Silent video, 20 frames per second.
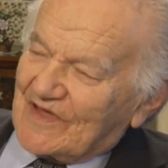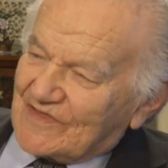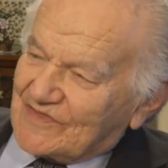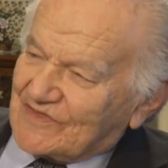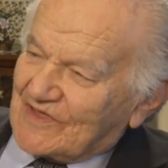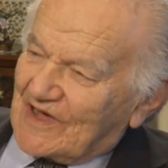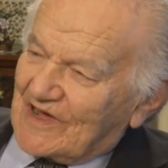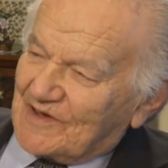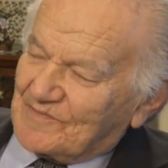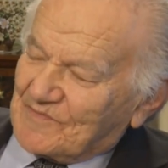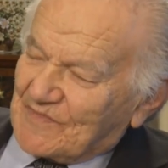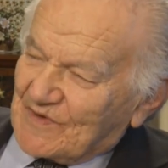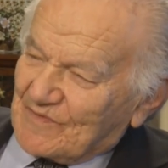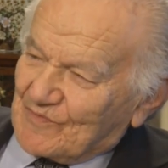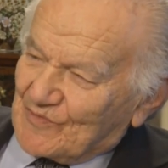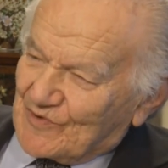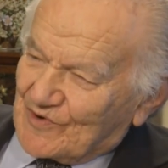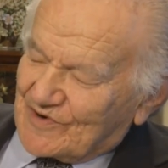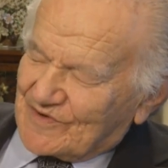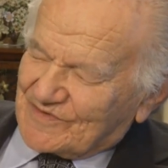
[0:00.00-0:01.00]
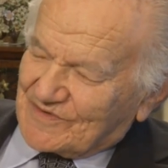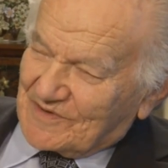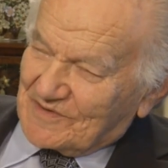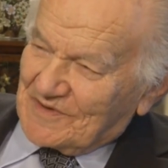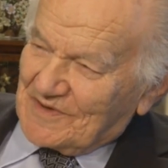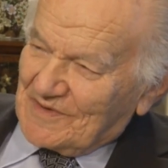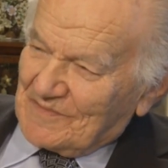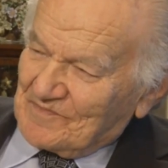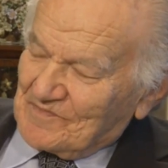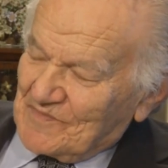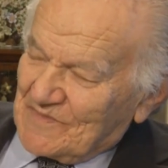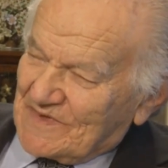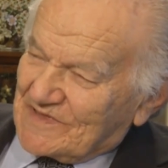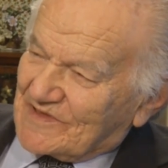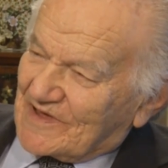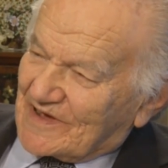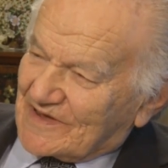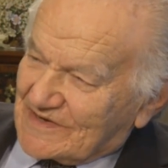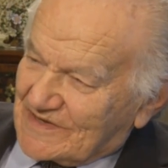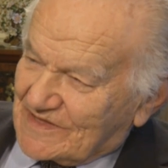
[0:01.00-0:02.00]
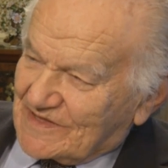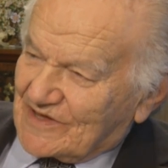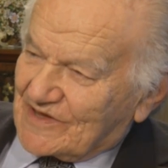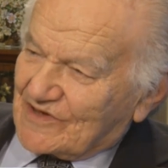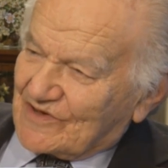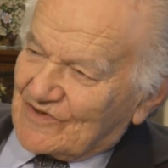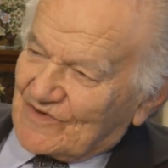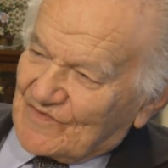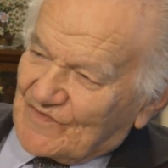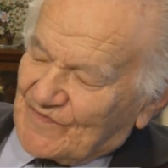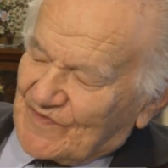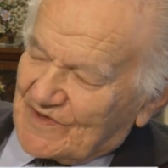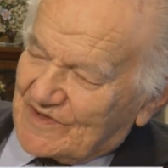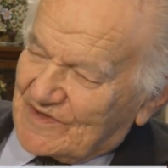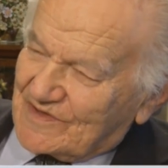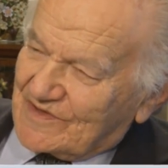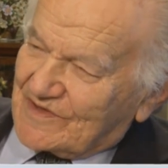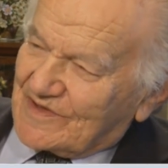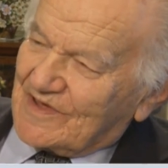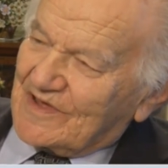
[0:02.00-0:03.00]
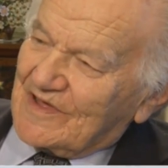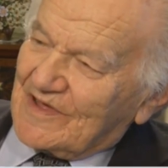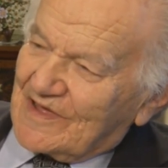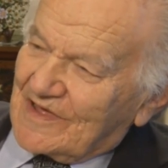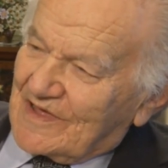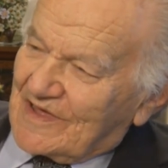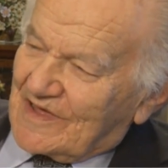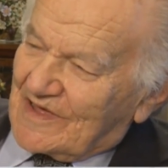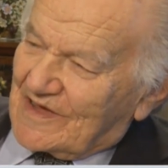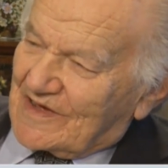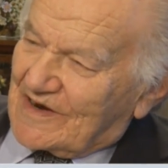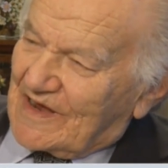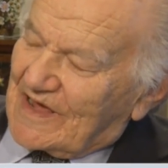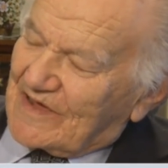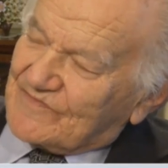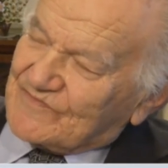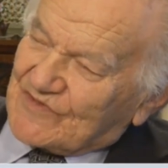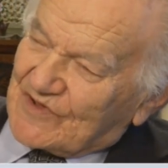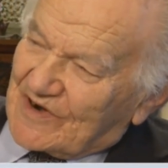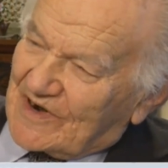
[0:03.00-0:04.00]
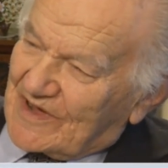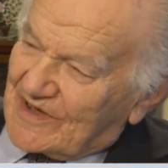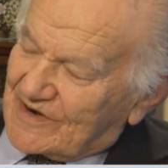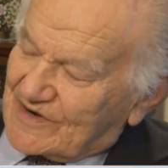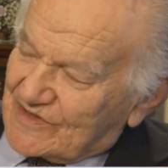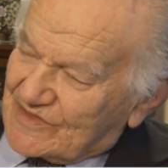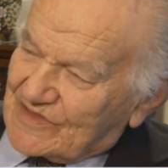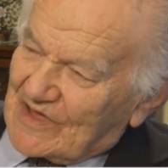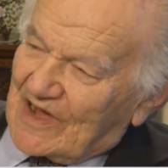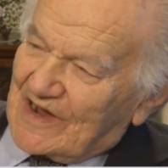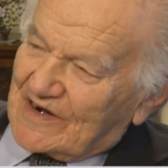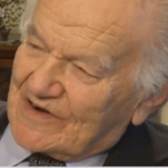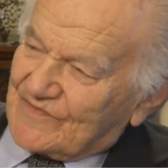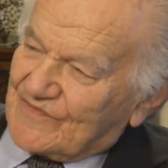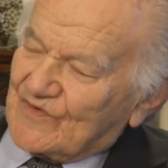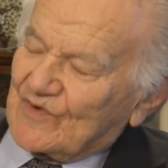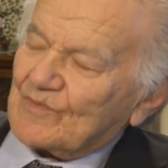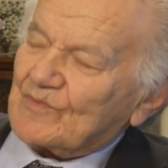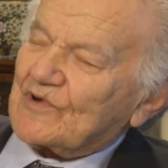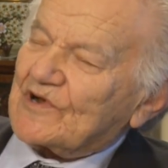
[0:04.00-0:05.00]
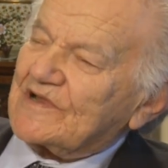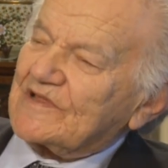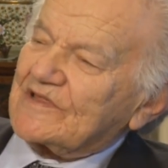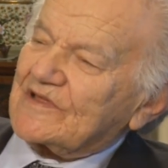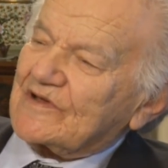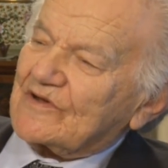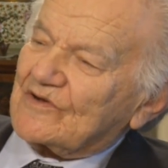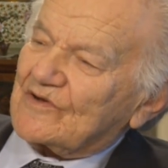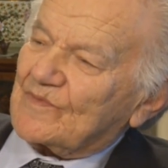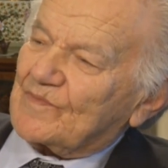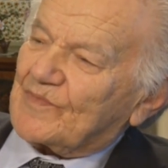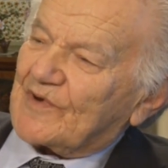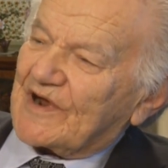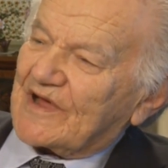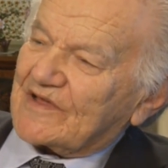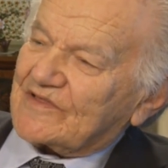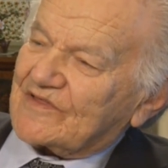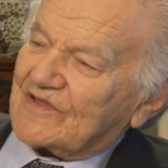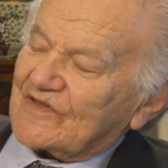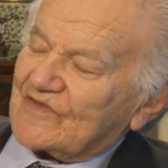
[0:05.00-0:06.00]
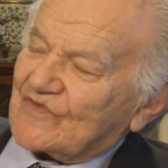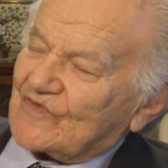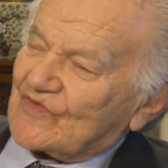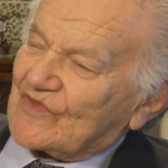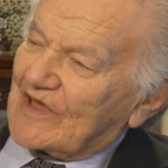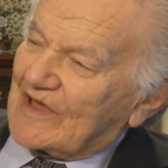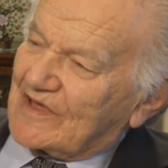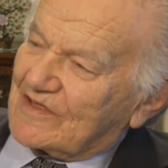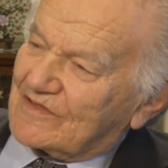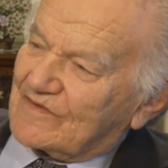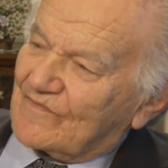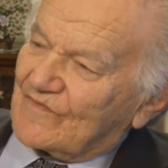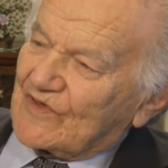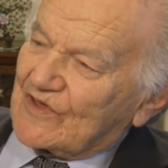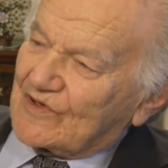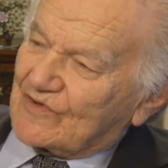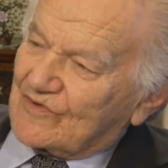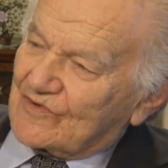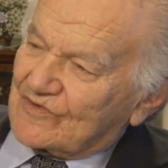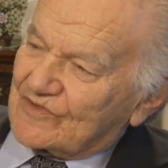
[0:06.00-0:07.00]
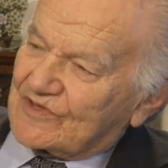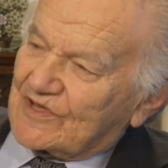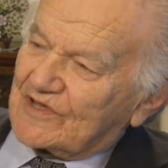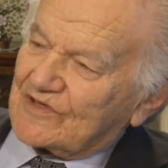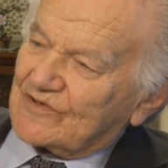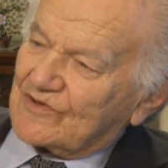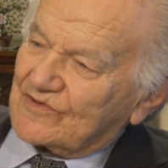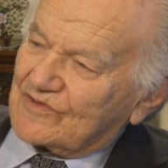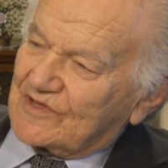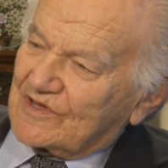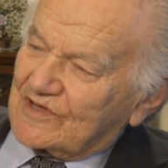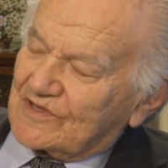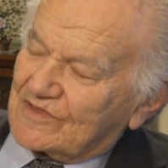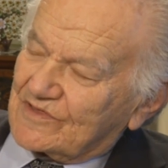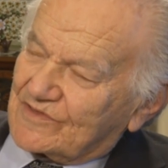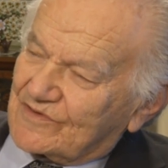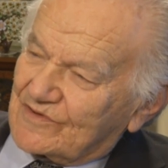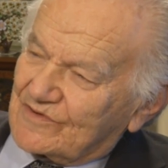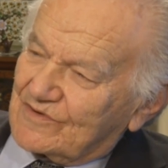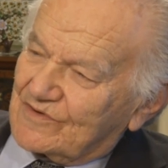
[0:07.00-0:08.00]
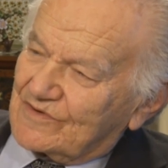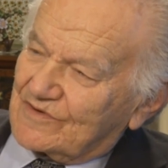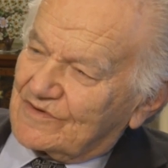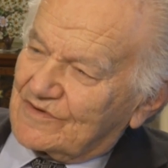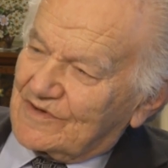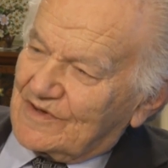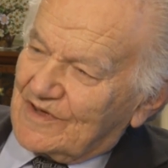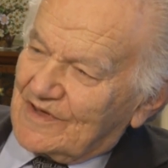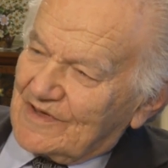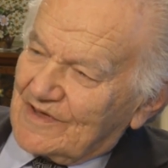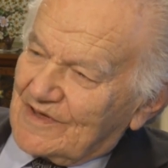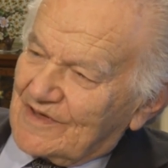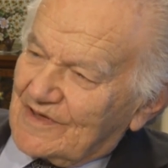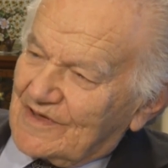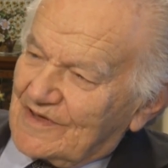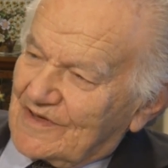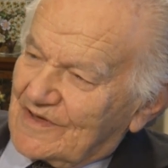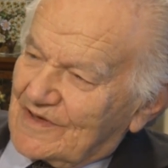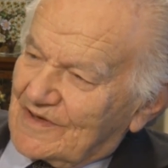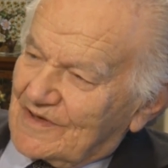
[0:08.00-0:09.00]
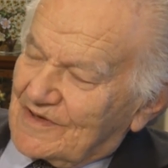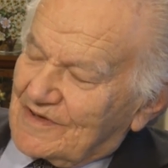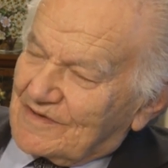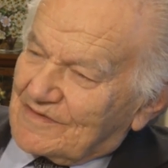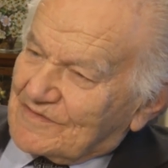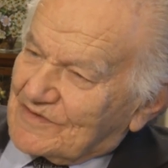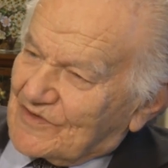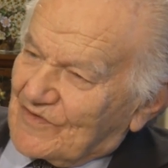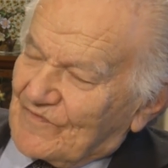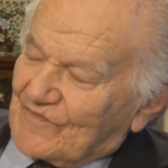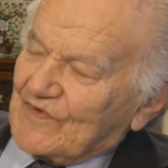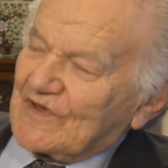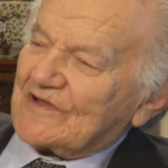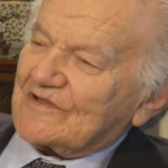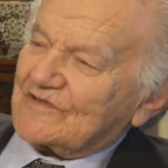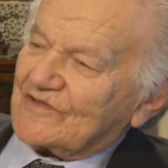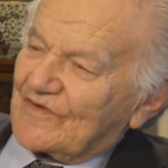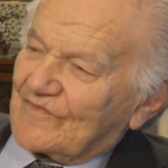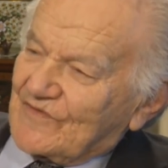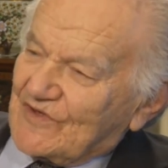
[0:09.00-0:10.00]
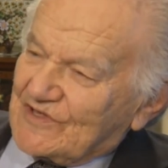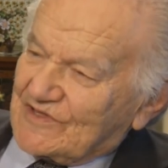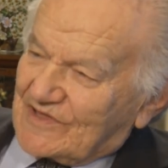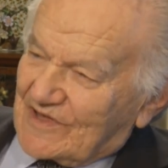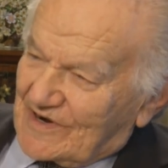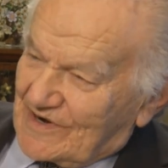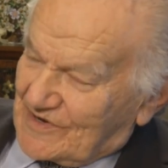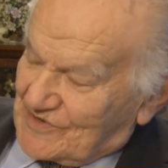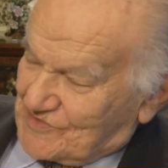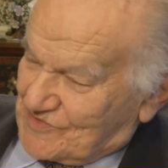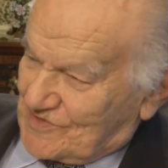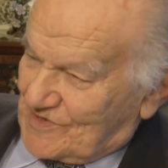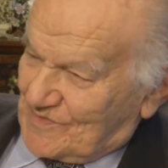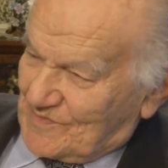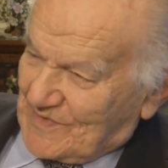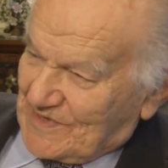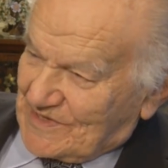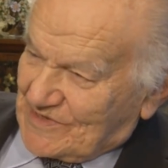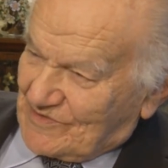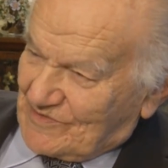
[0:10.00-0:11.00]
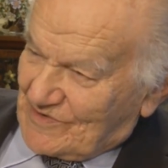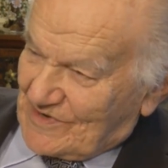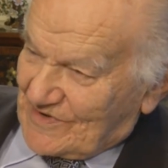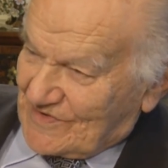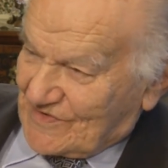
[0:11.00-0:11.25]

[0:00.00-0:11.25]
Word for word: that time, we worked in the clinical field. And after I retired from clinical practice, then we continued into the field of international medical